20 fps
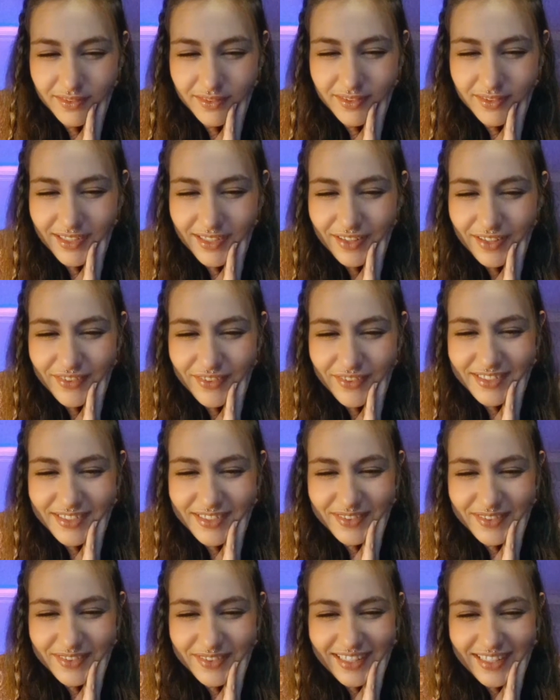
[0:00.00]
It's not
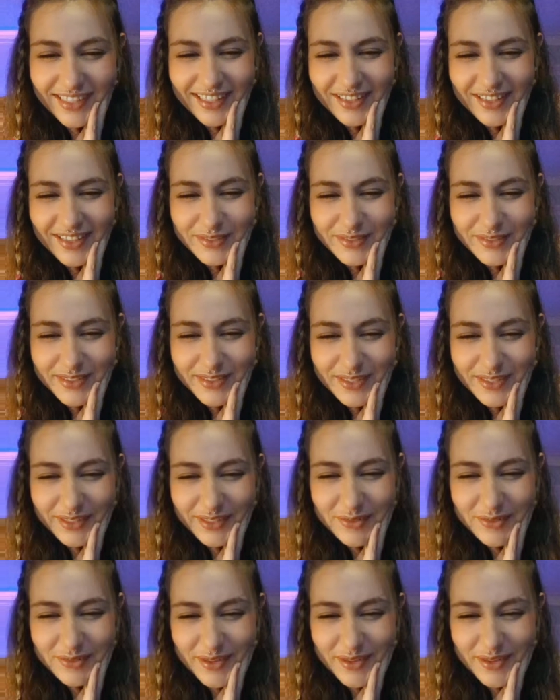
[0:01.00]
even. It's all
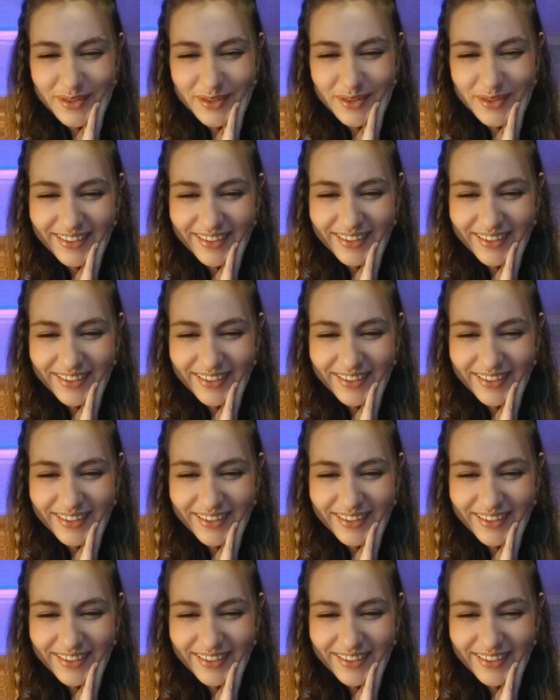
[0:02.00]
too pure.